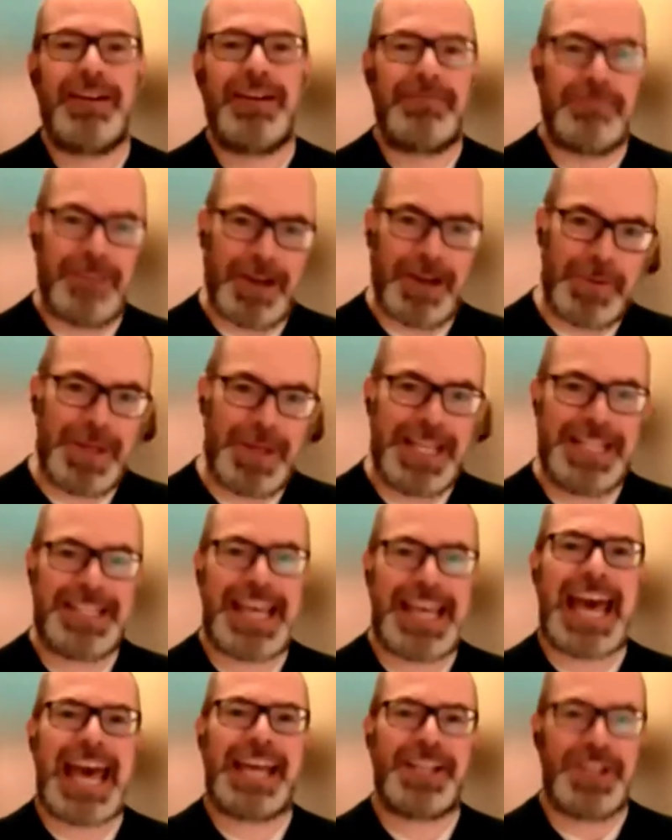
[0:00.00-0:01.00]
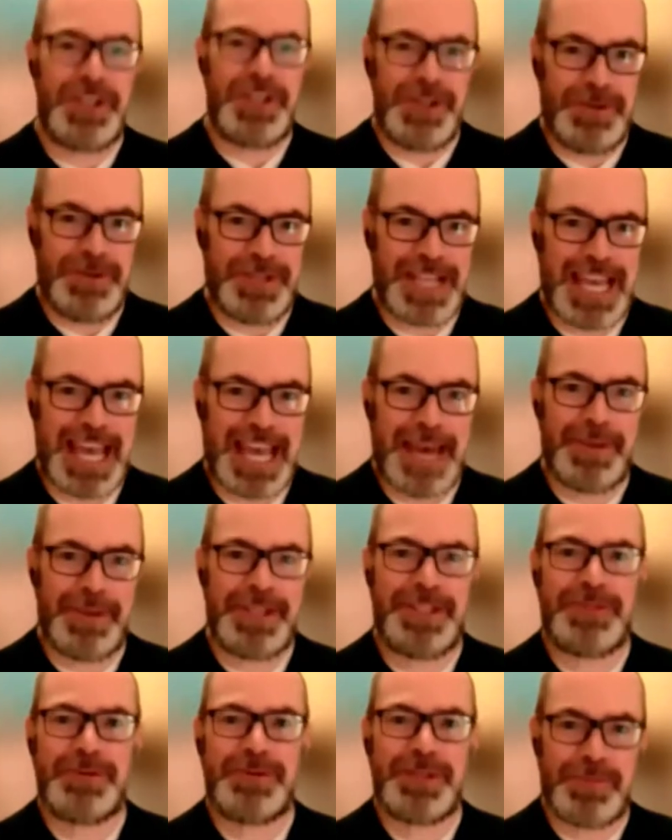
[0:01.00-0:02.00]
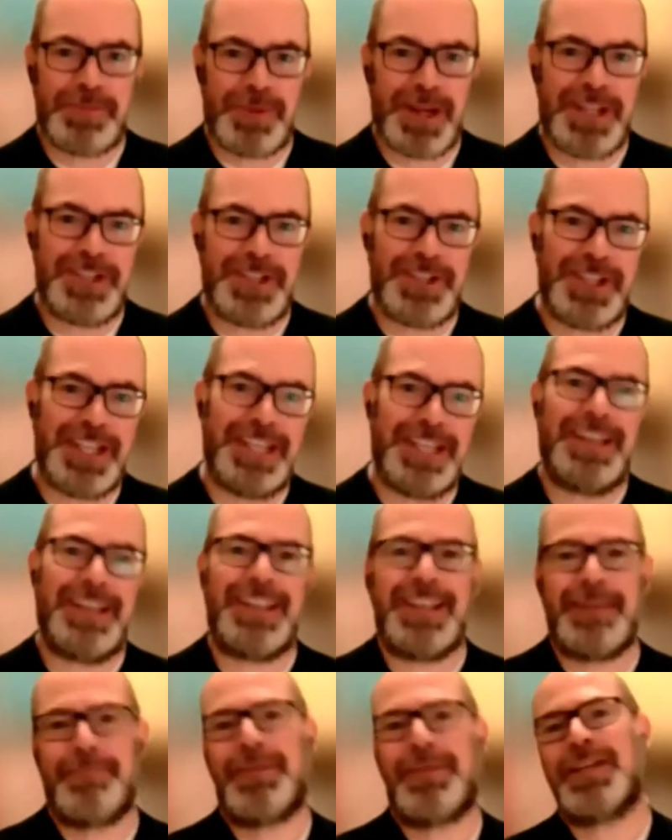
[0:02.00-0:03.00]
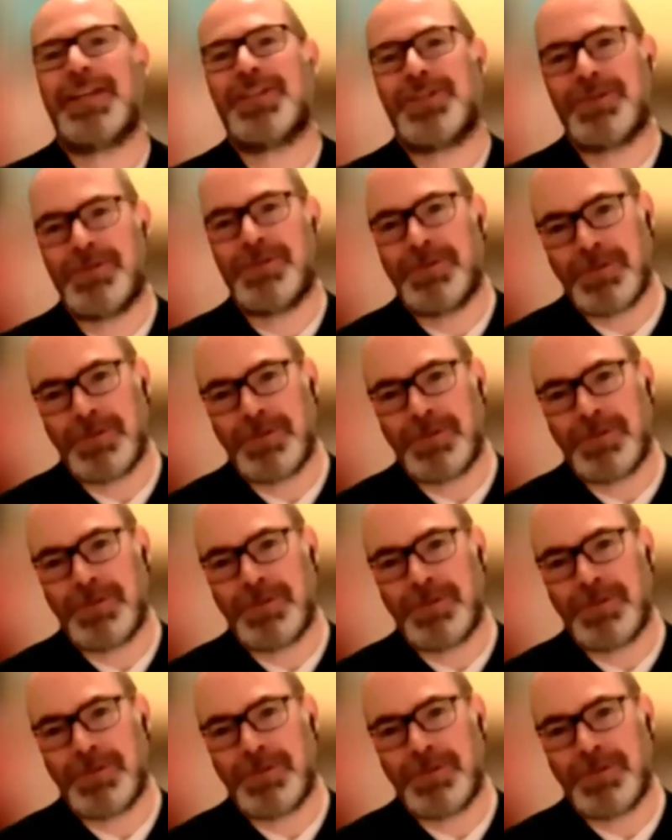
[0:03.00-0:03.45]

right, we need to add a new tab into a spreadsheet and then make sure